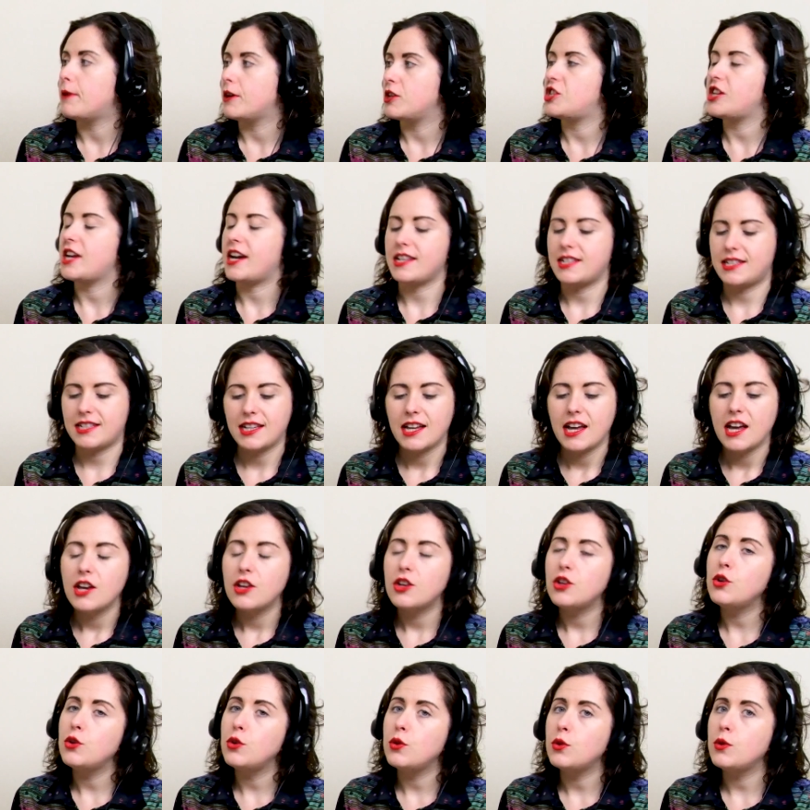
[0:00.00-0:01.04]
But yes,
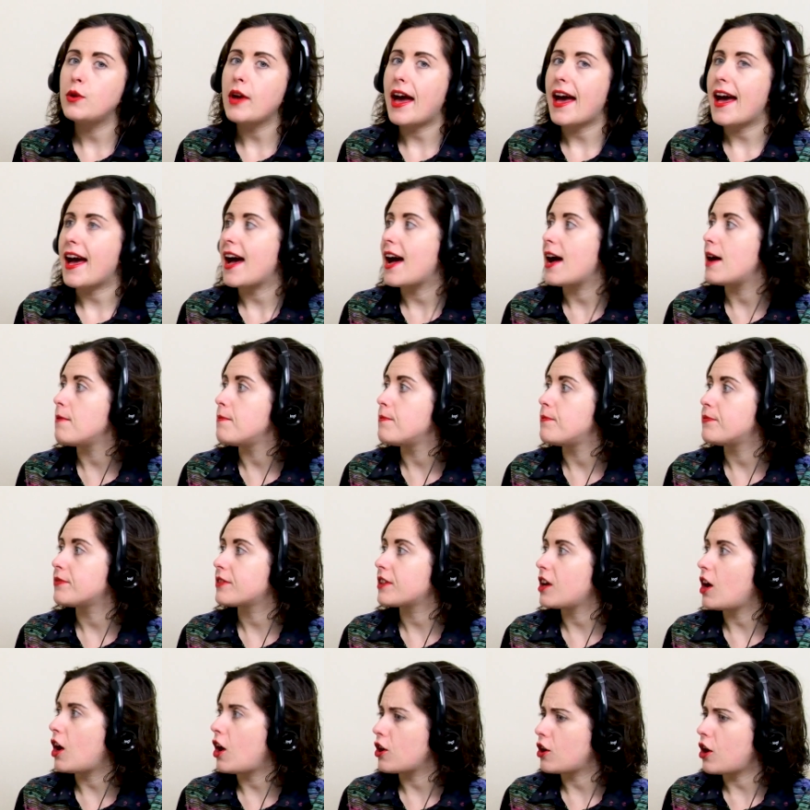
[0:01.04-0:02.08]
you
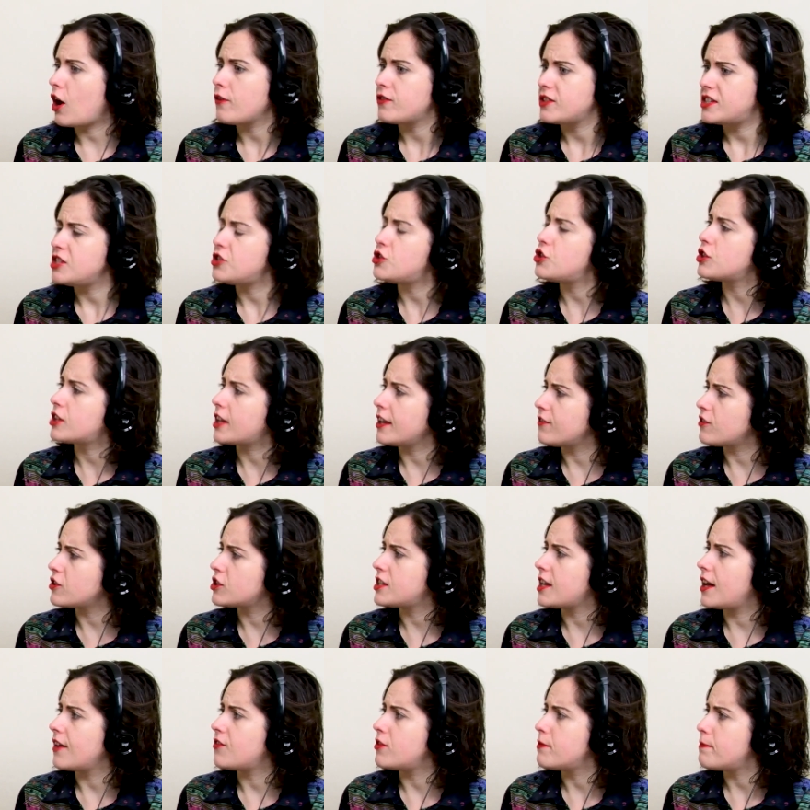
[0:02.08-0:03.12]
obviously should give
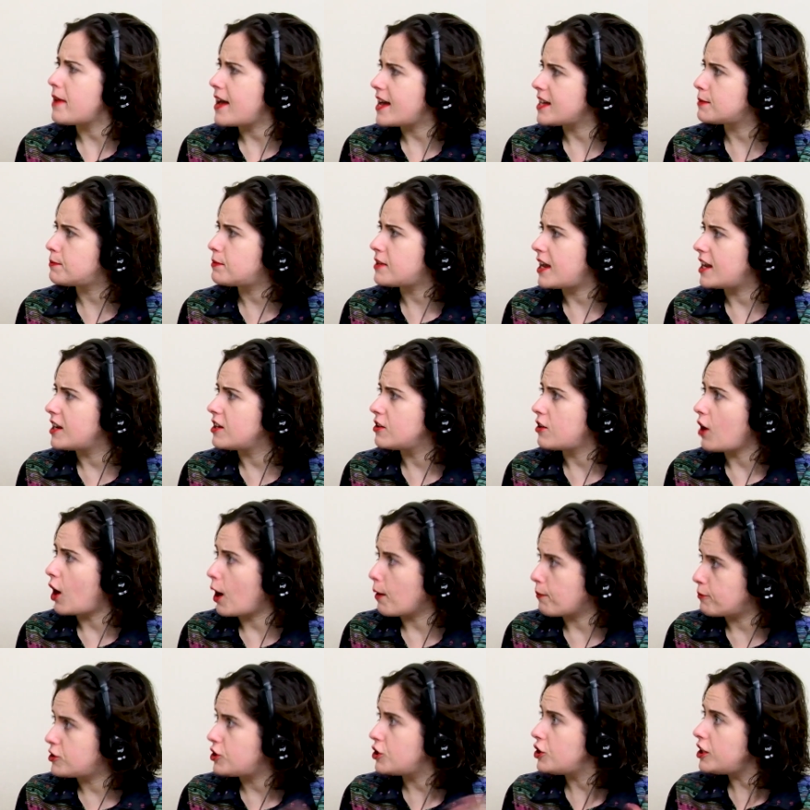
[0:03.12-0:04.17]
yourself the best
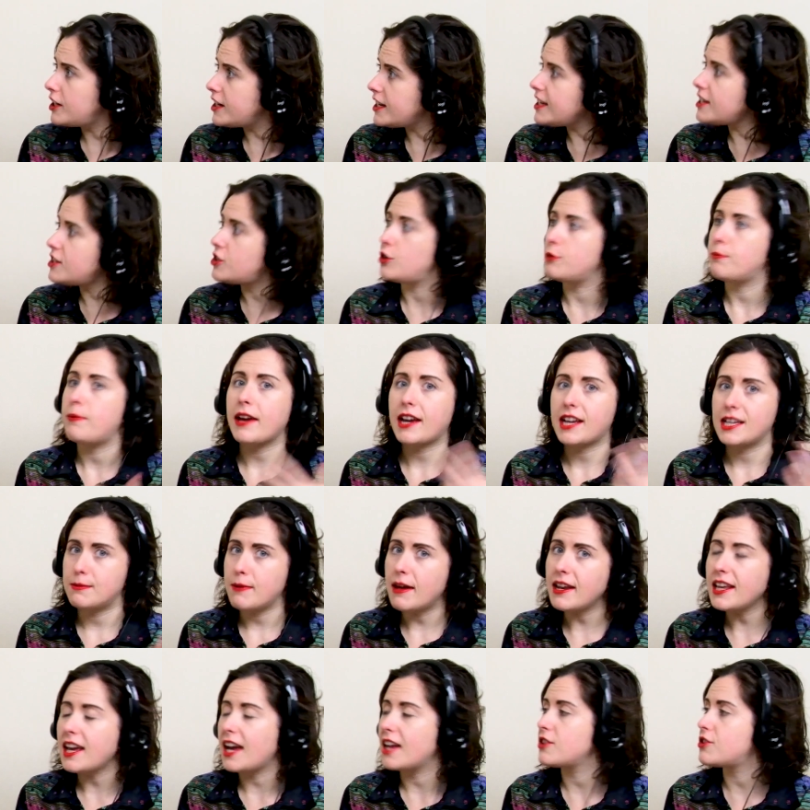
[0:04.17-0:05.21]
opportunity to pick as
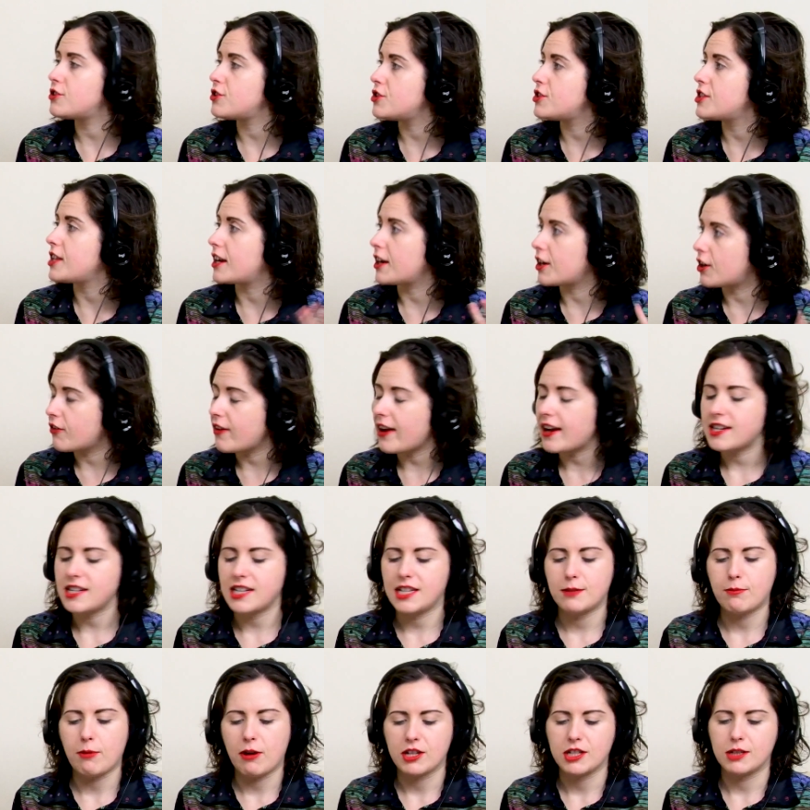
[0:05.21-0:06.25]
many answers that are correct
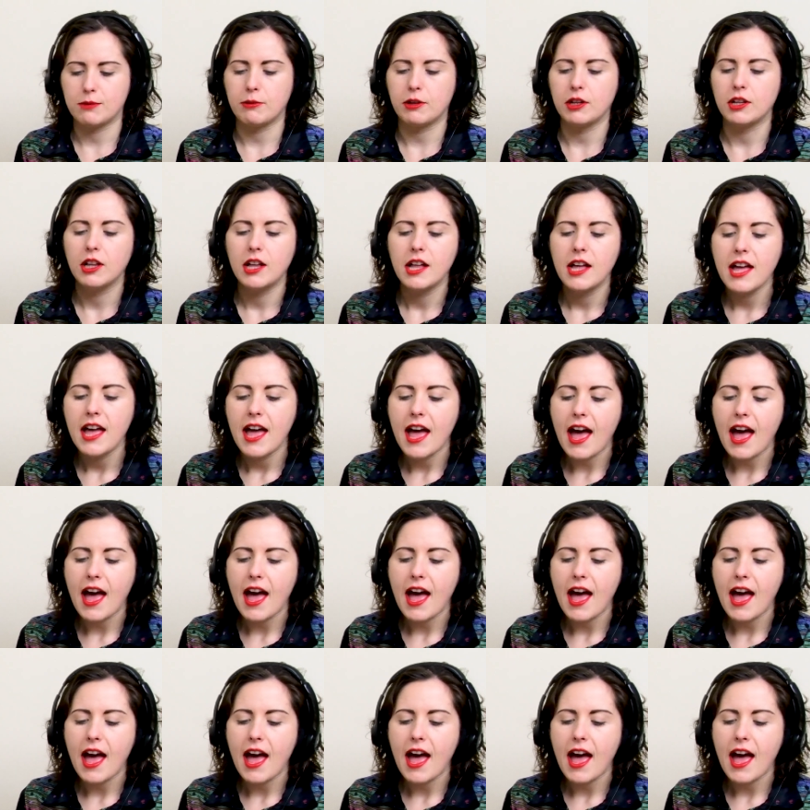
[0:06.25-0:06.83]
as possible.